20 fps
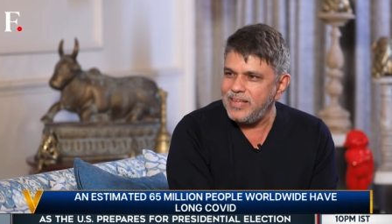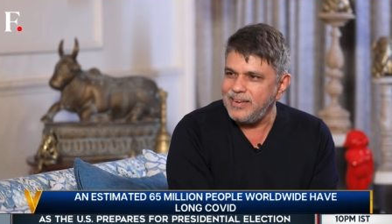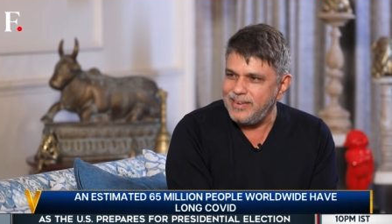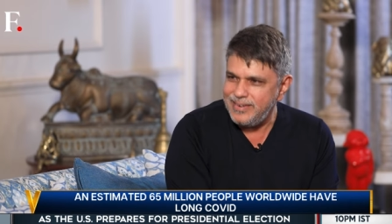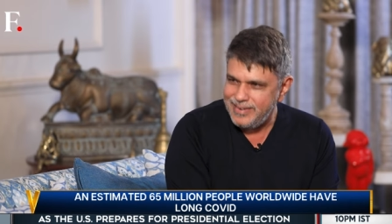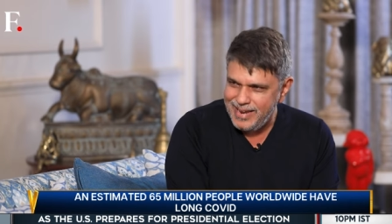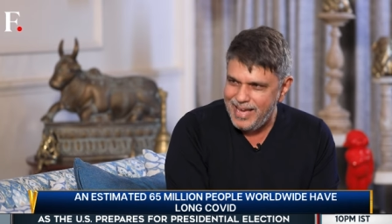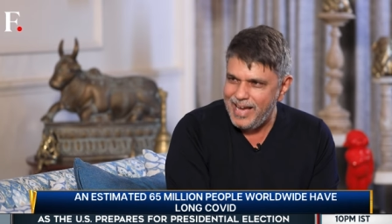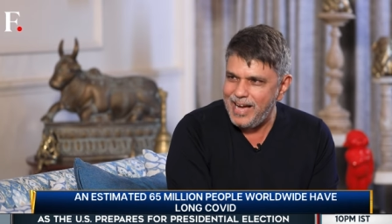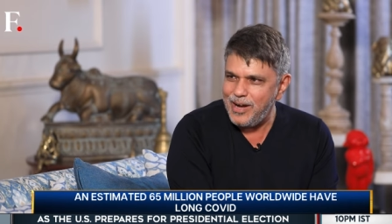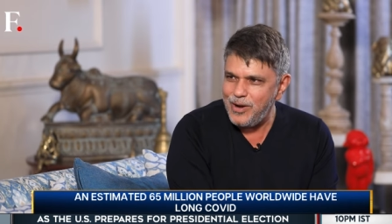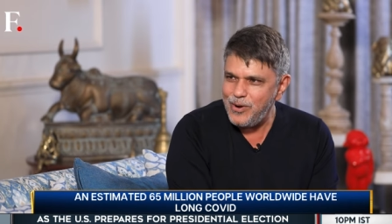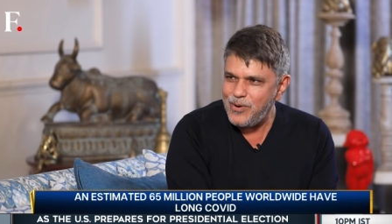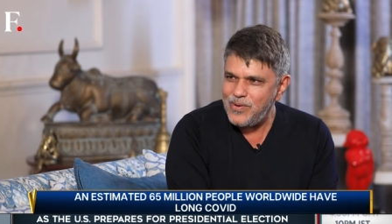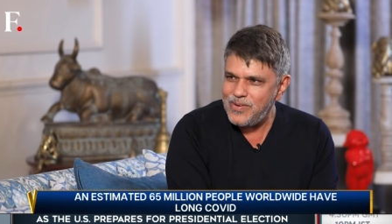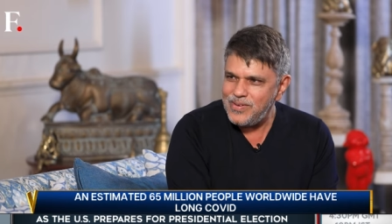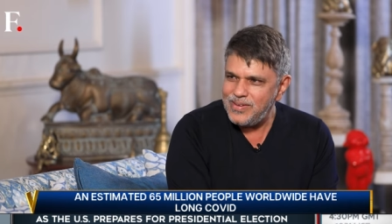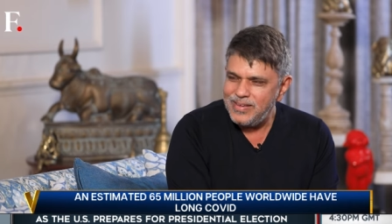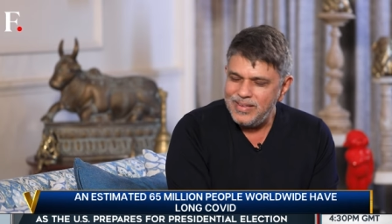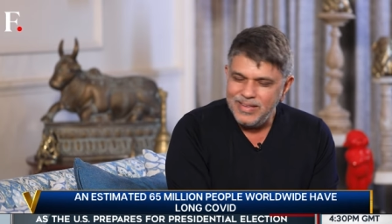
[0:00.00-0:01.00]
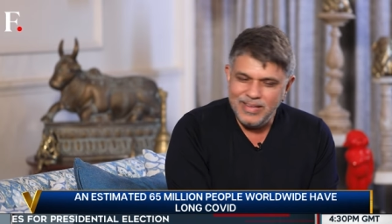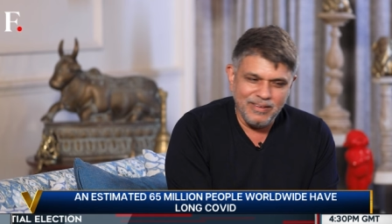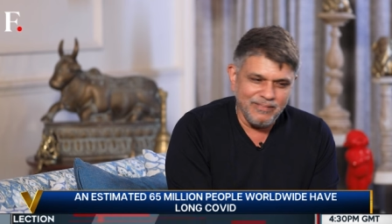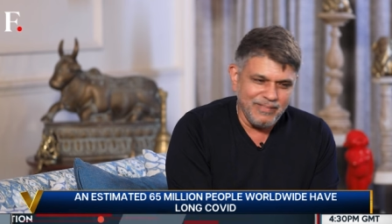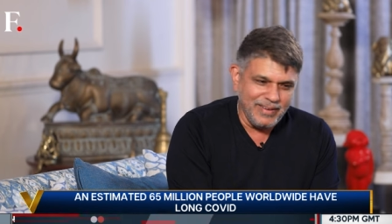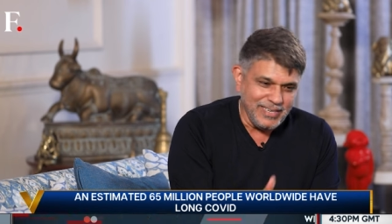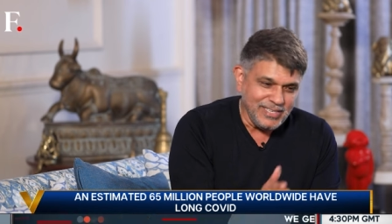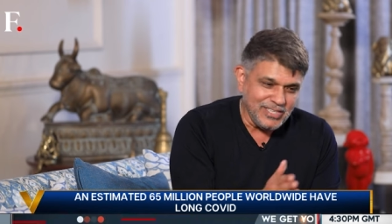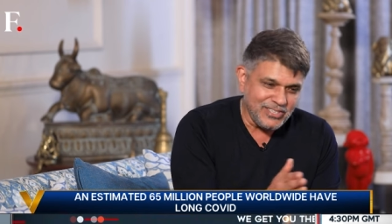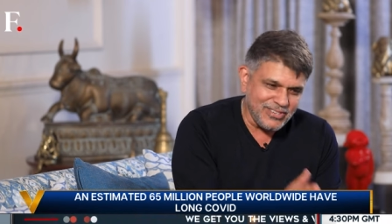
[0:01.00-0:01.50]
Now,
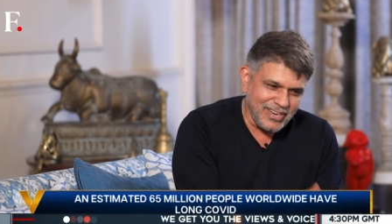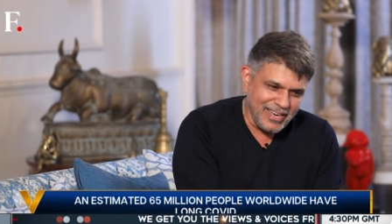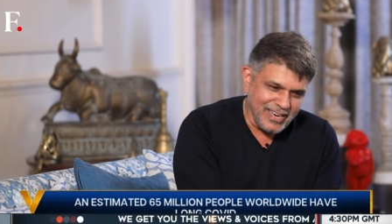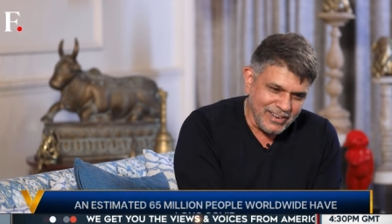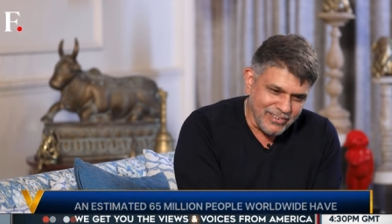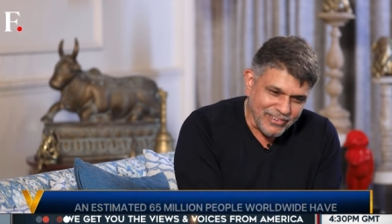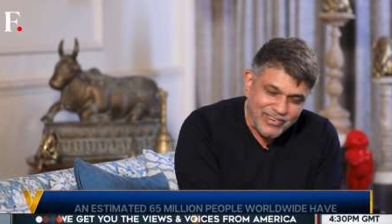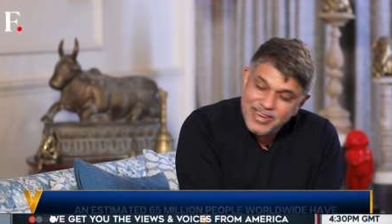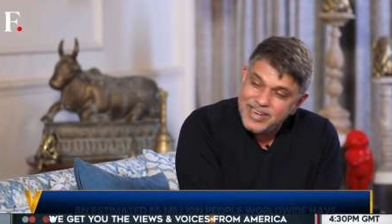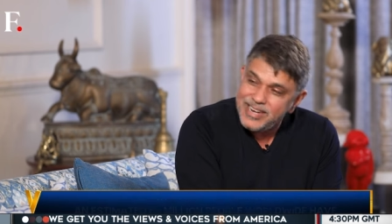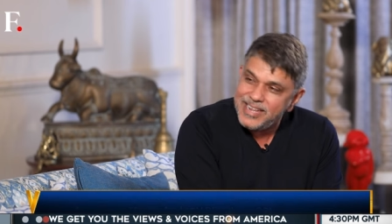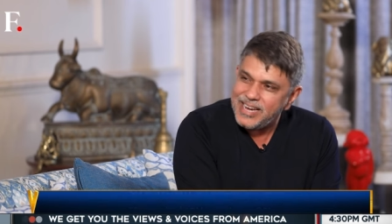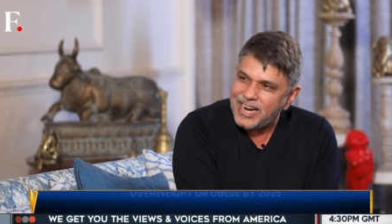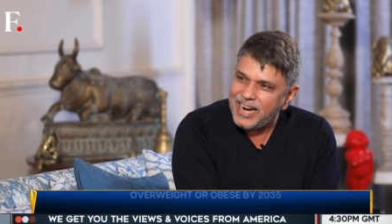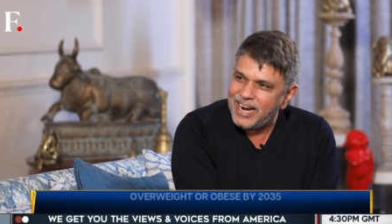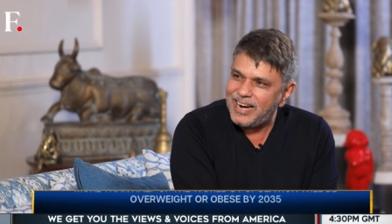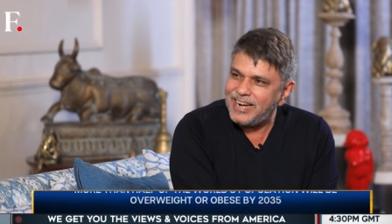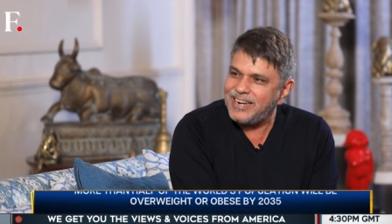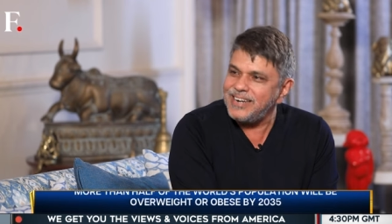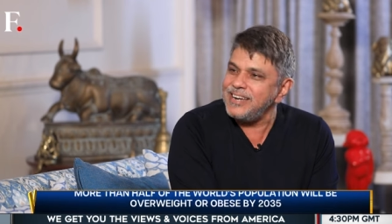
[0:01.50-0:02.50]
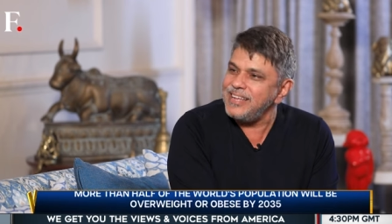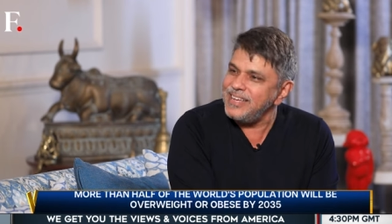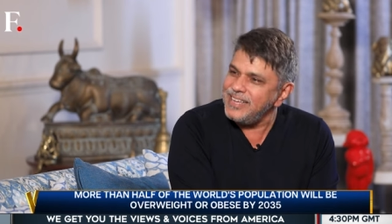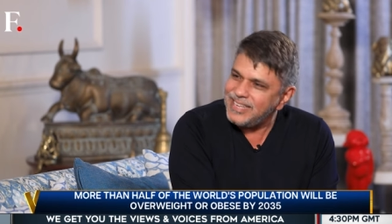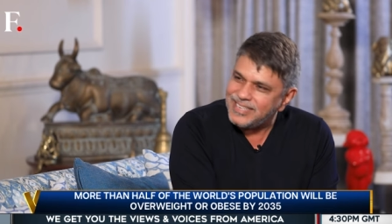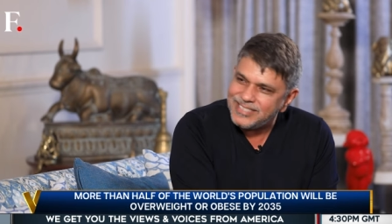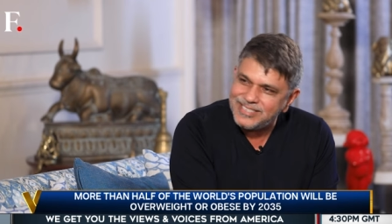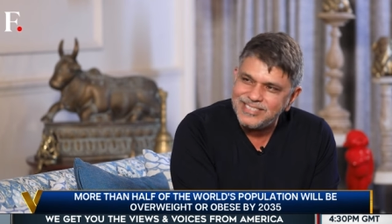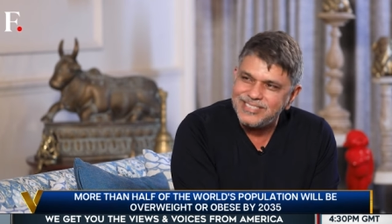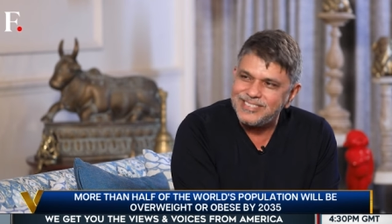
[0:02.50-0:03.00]
when he's trying really hard,
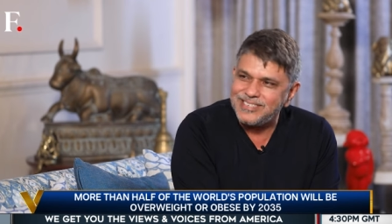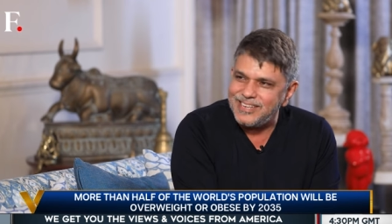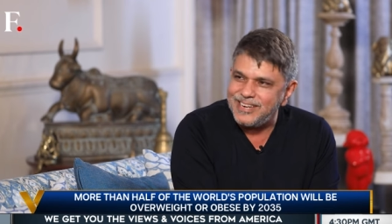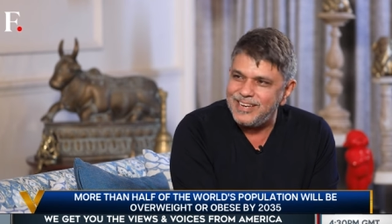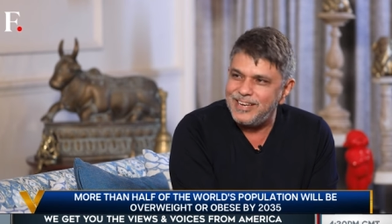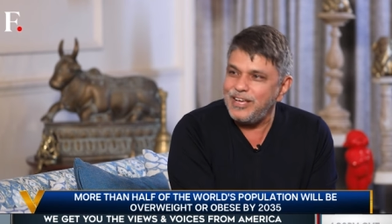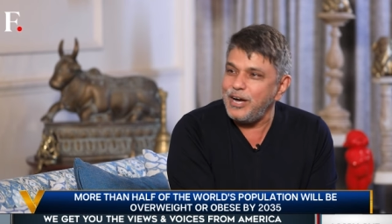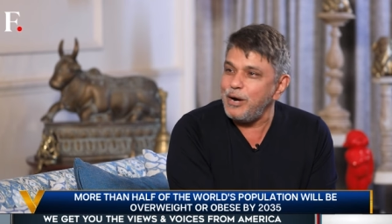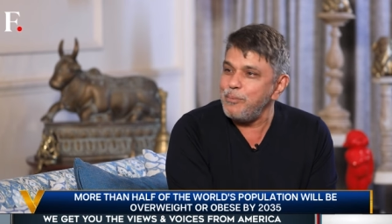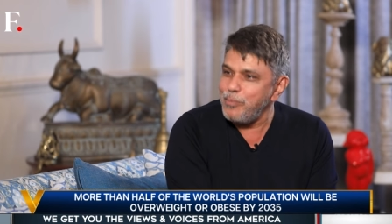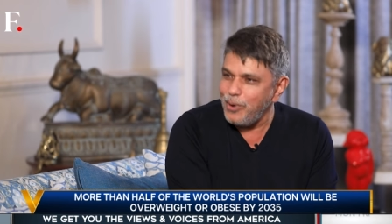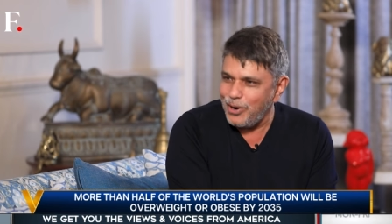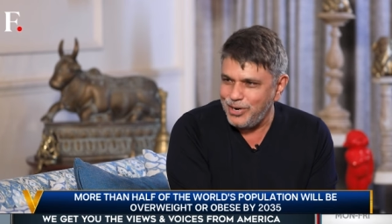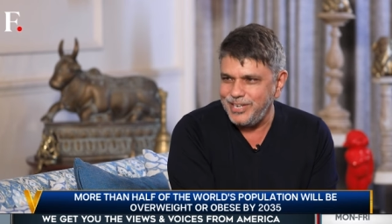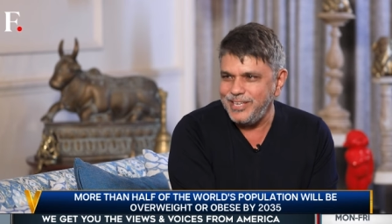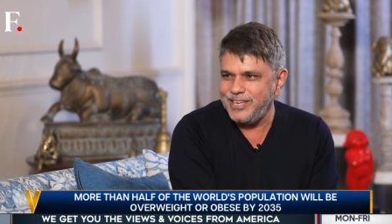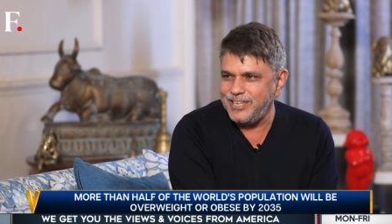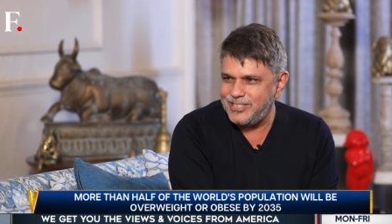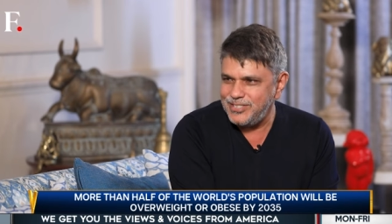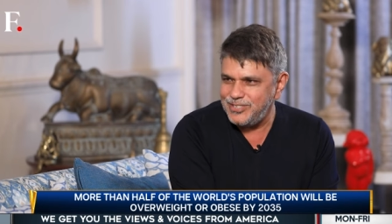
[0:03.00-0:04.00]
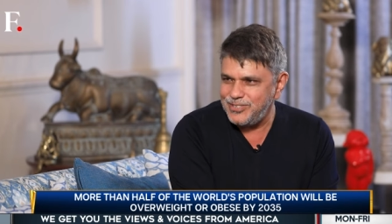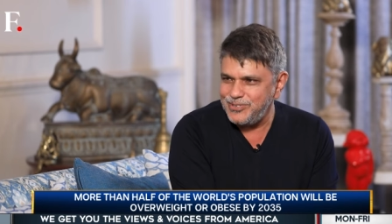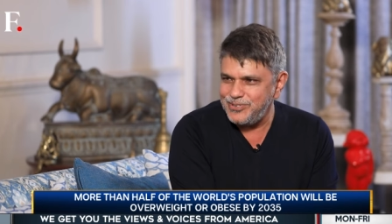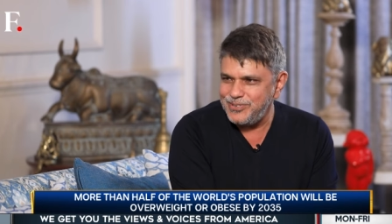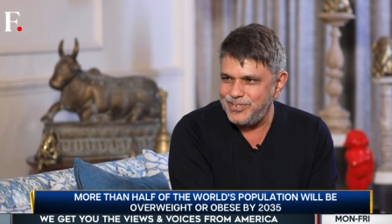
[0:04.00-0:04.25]
it's still a body issue.